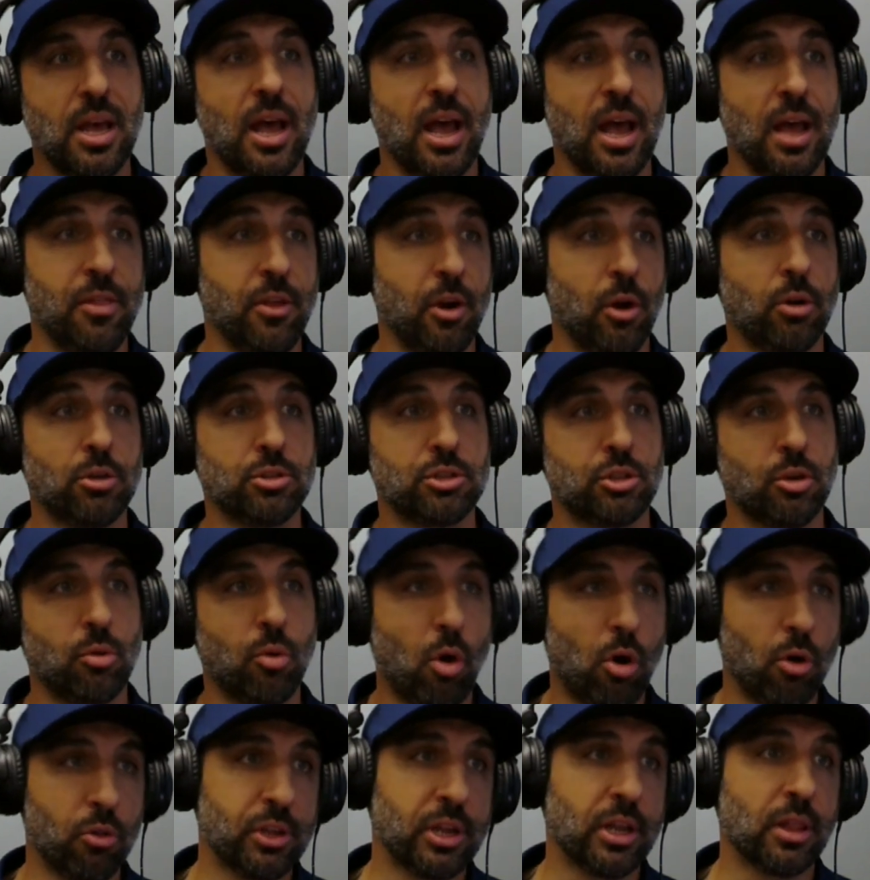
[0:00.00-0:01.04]
And then also
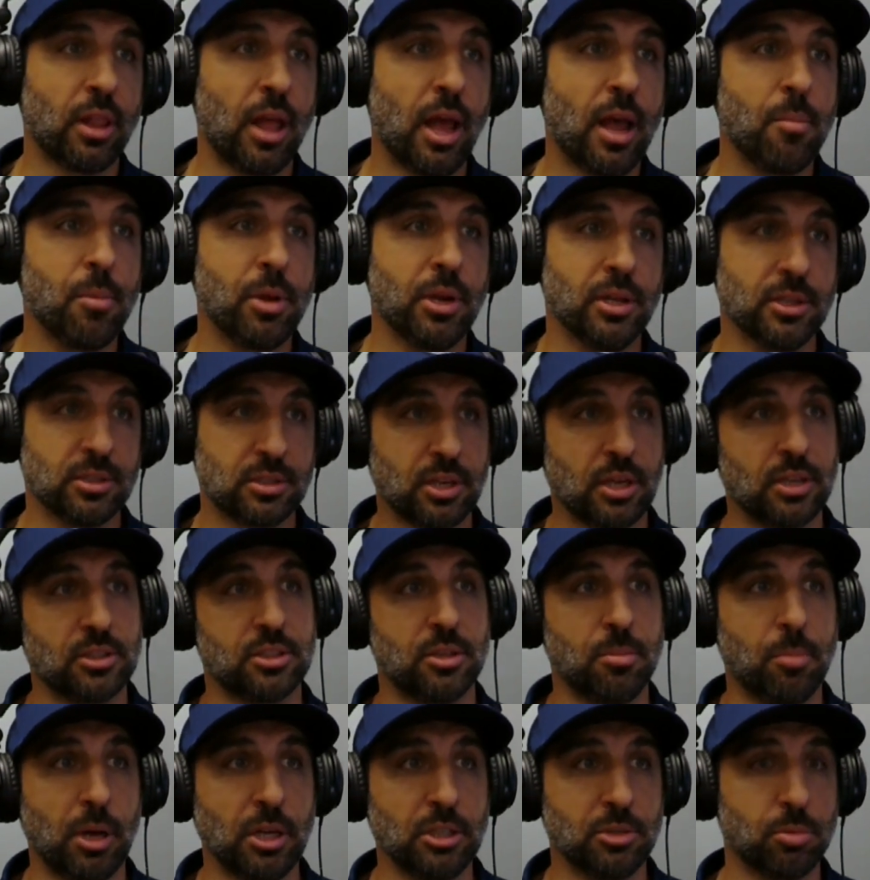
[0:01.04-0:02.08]
all the alignment is
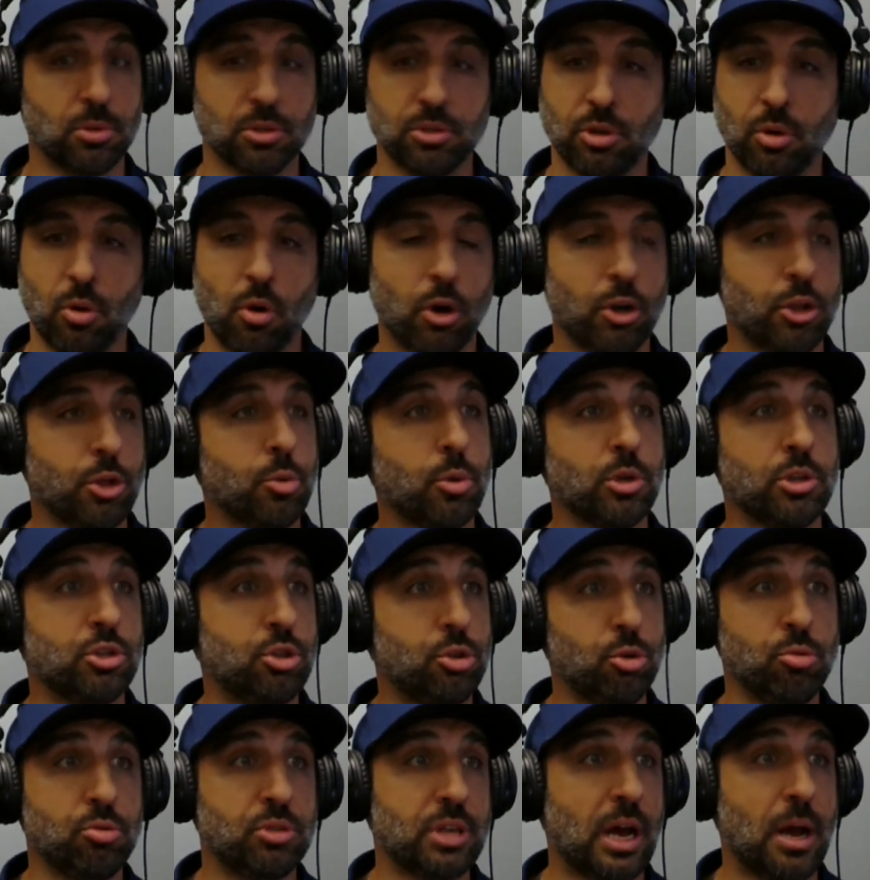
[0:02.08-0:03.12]
customizable. So are you a
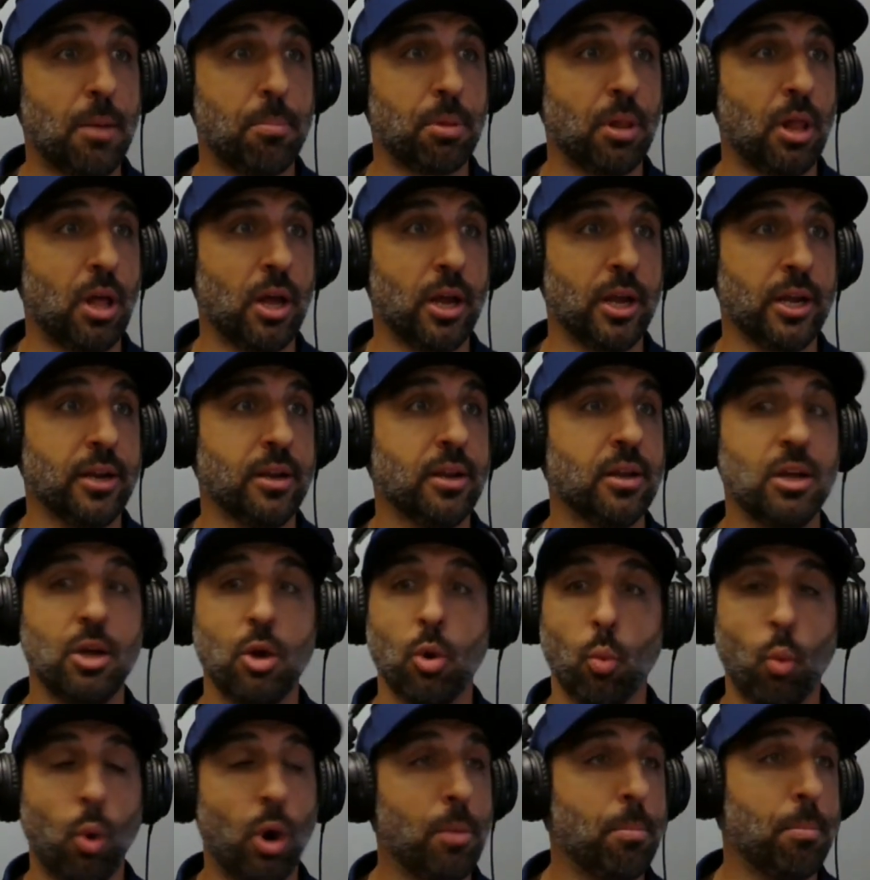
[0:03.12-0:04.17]
2 top line,
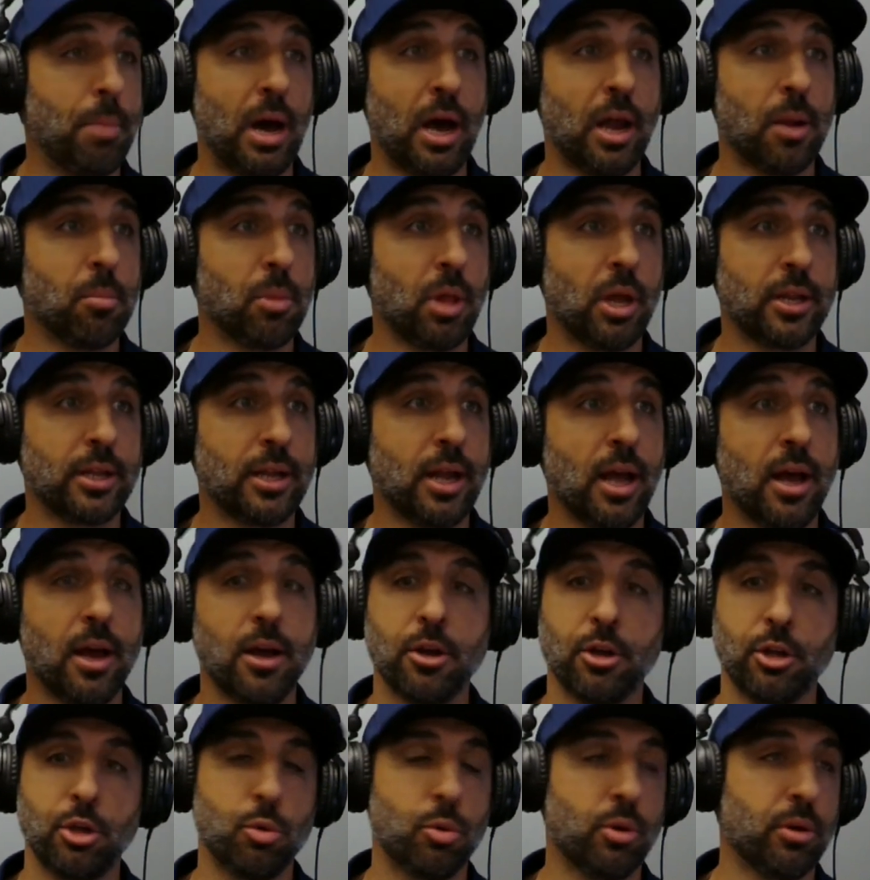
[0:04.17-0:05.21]
1 bottom line guy? Are
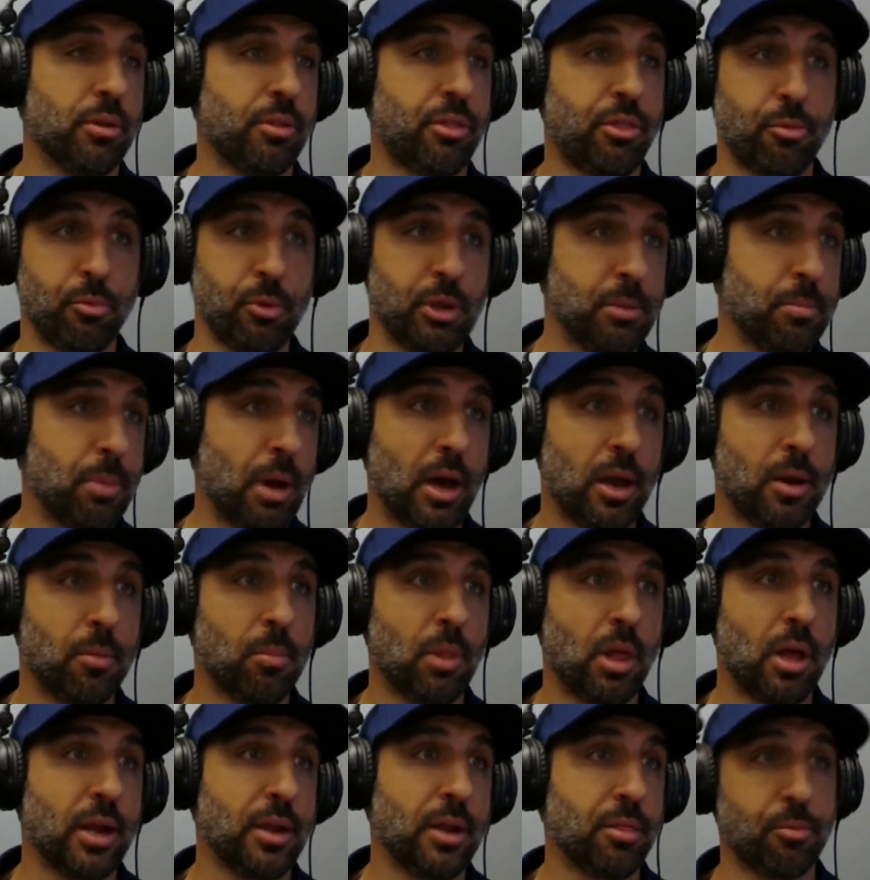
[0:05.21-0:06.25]
you a 3 bottom
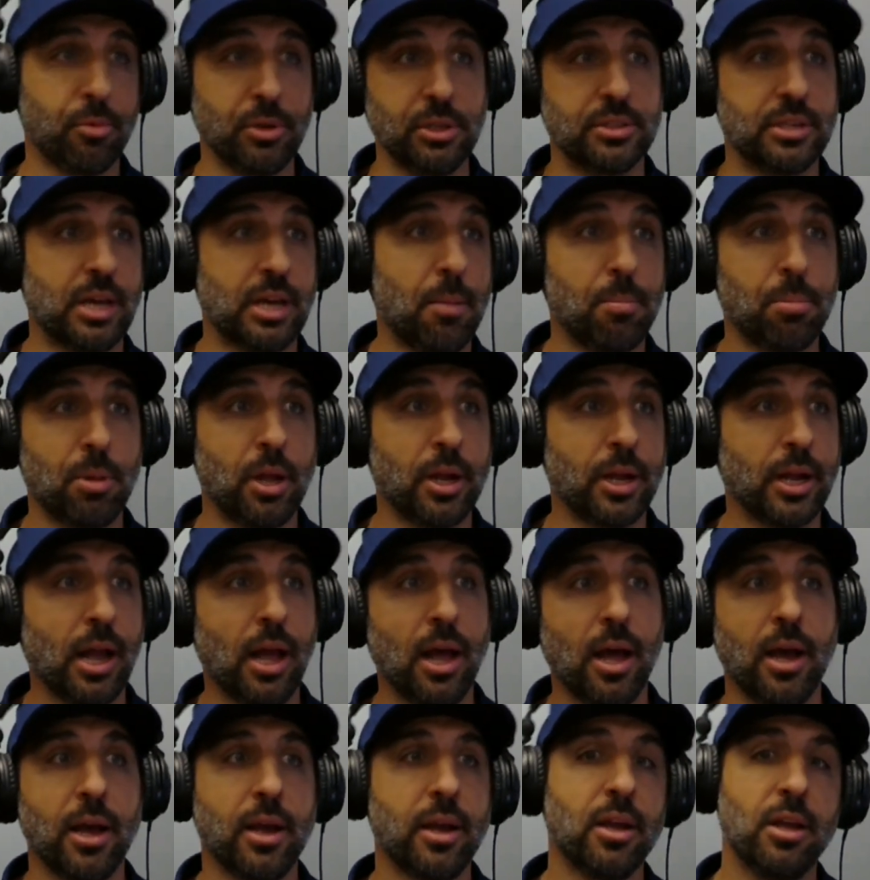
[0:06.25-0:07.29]
line, 3 top line
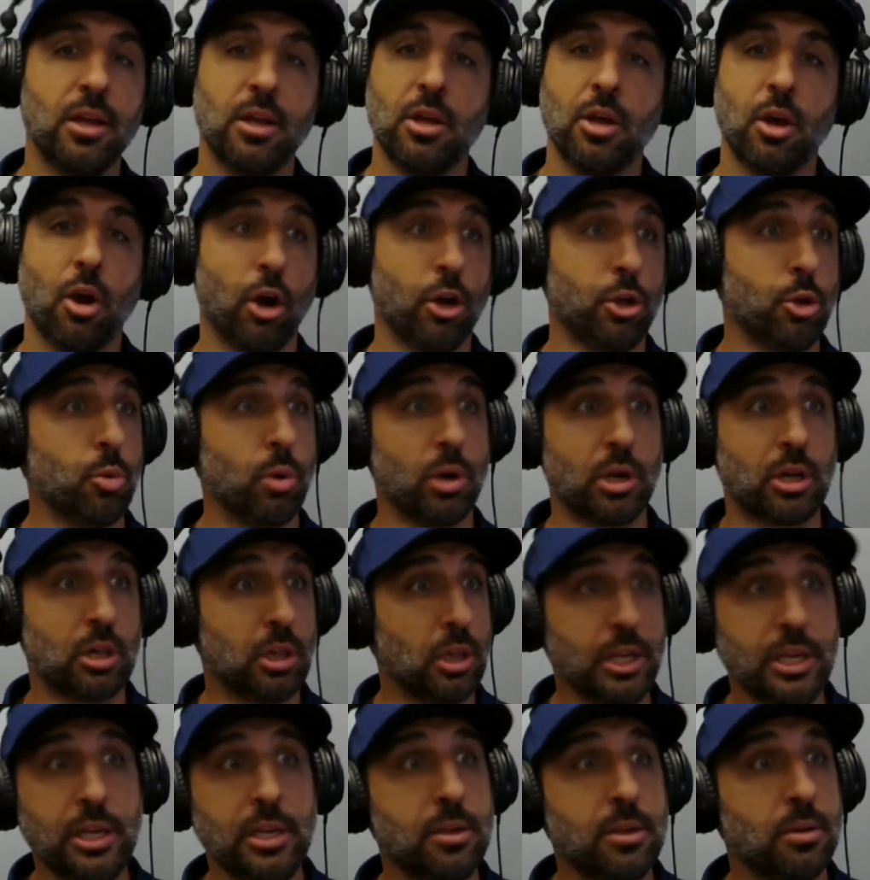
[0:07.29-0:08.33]
guy? Are you a
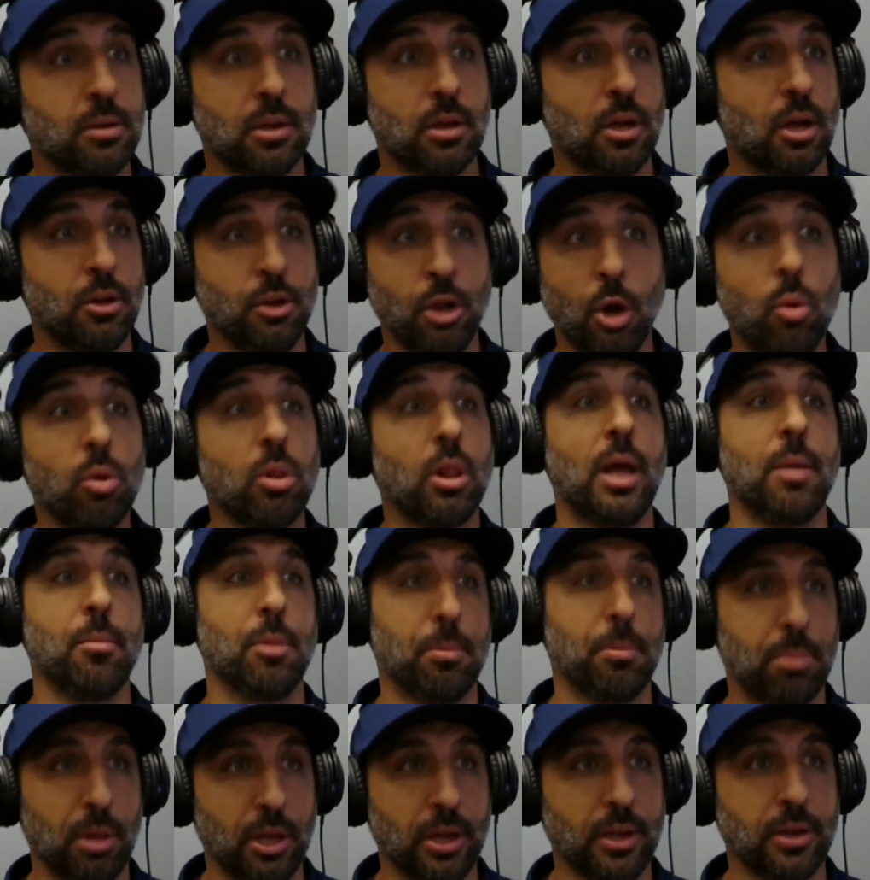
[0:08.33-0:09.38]
clean, no
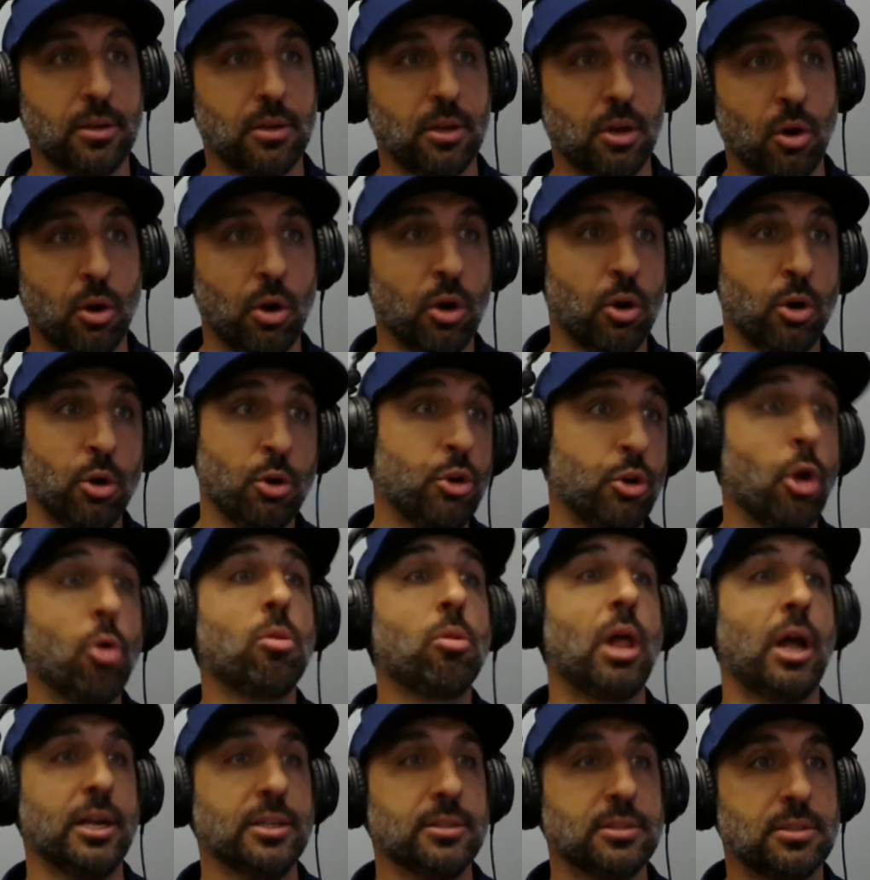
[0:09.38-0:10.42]
alignment plate or no
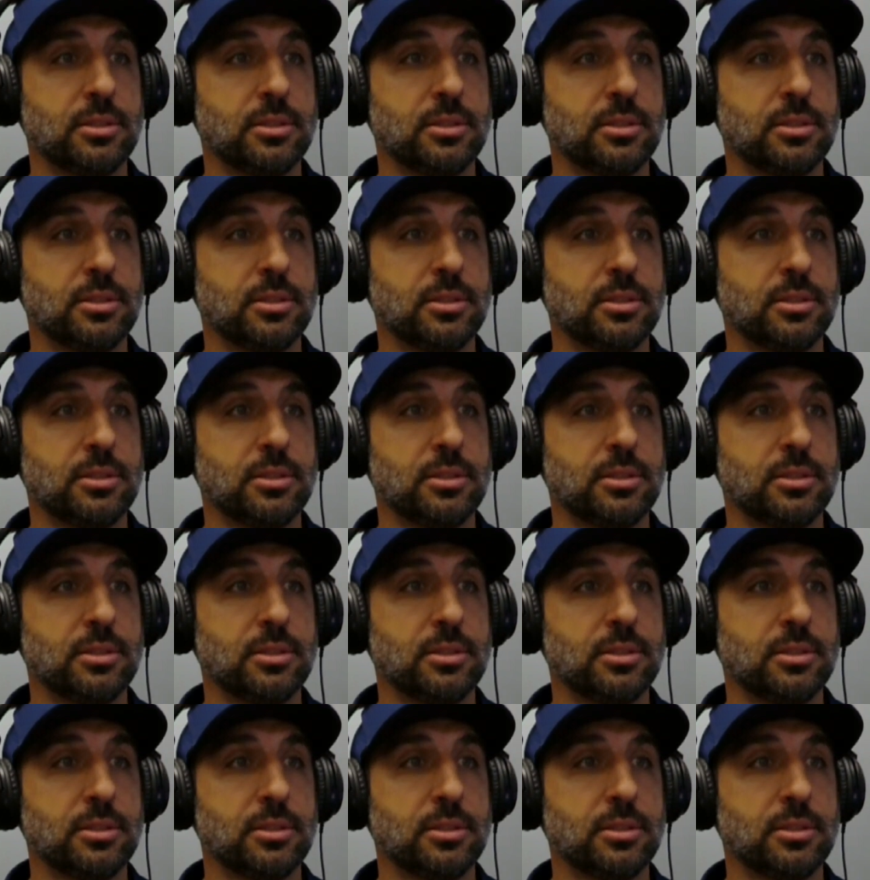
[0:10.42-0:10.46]
lines?